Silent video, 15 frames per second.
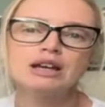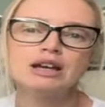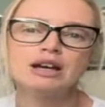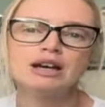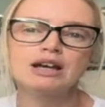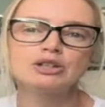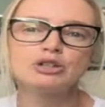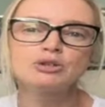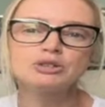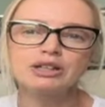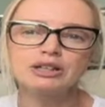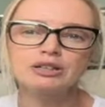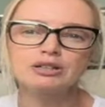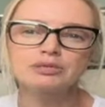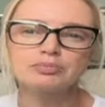
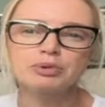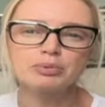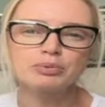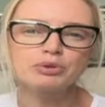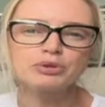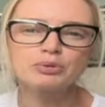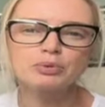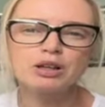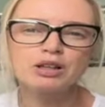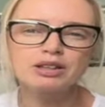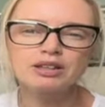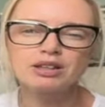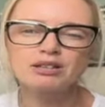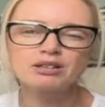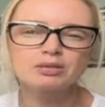newsletter people as well. I
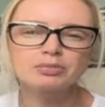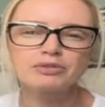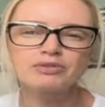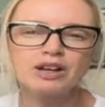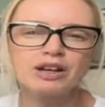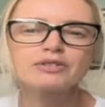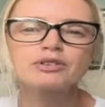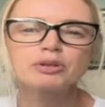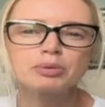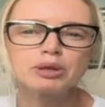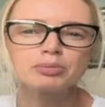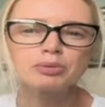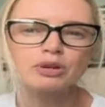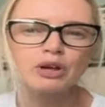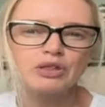think I've got about 500
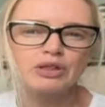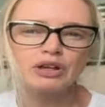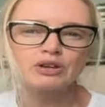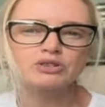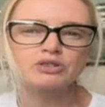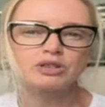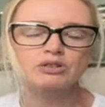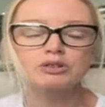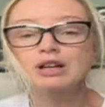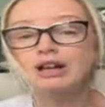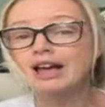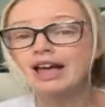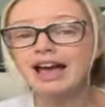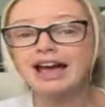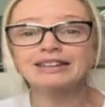people on there. So,
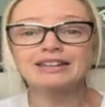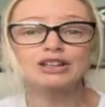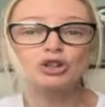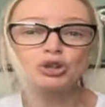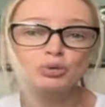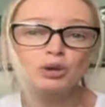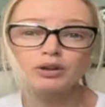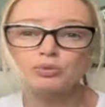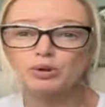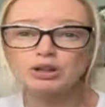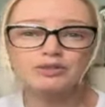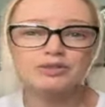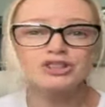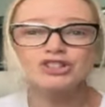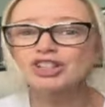and then
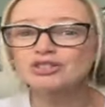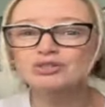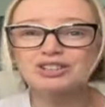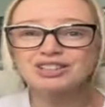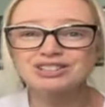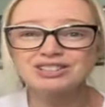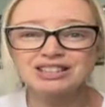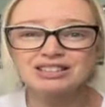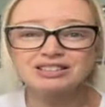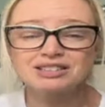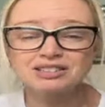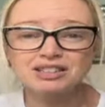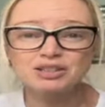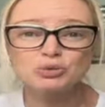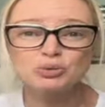whatever the general
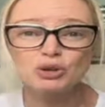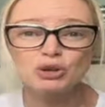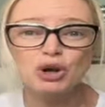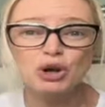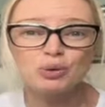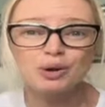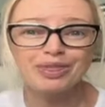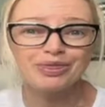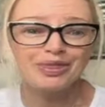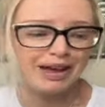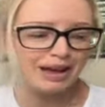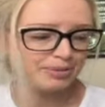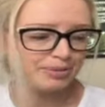consensus is, we'll go with that.